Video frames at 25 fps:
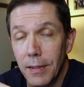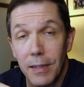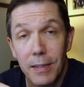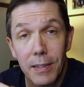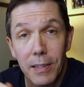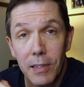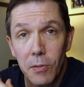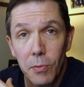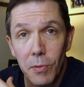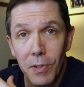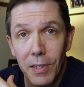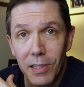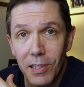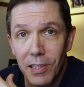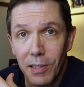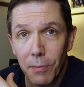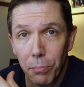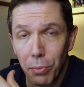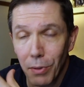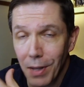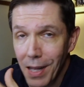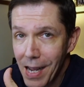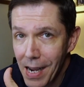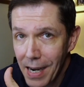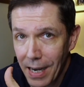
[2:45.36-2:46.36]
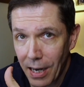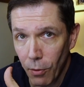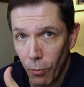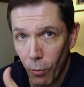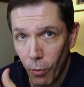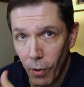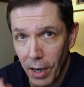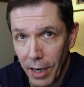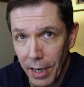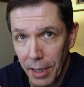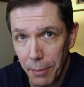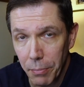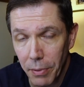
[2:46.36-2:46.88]
Now, this one isn't black and
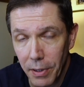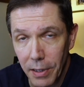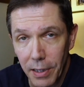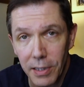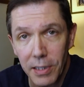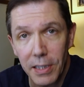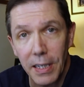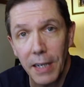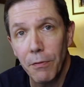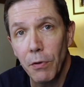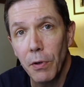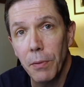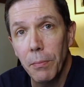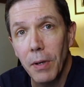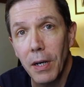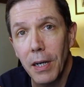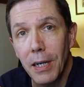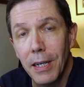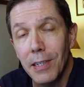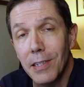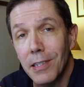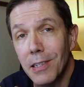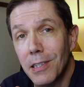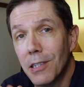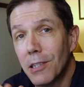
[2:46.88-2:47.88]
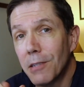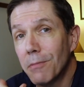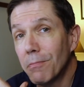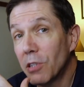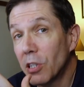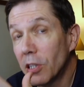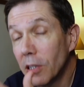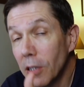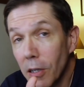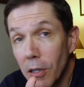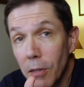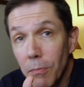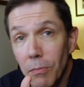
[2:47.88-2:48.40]
white because everybody's
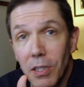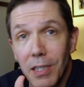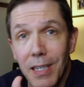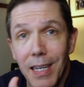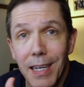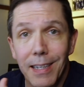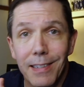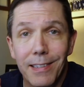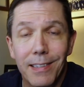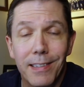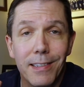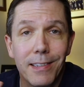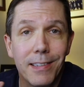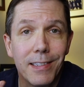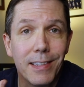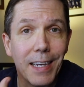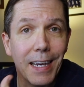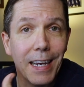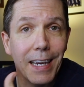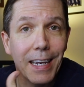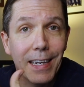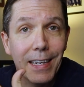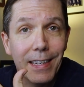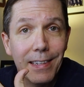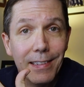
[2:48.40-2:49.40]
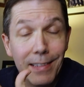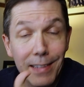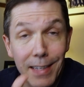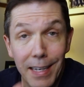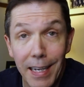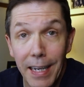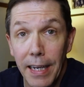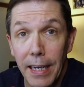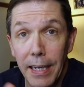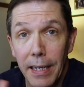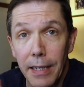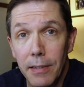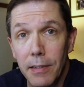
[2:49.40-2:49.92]
circumstances and
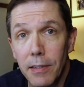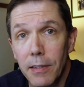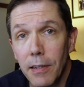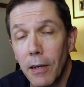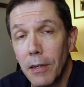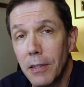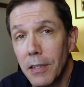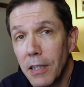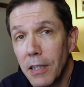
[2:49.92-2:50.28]
needs are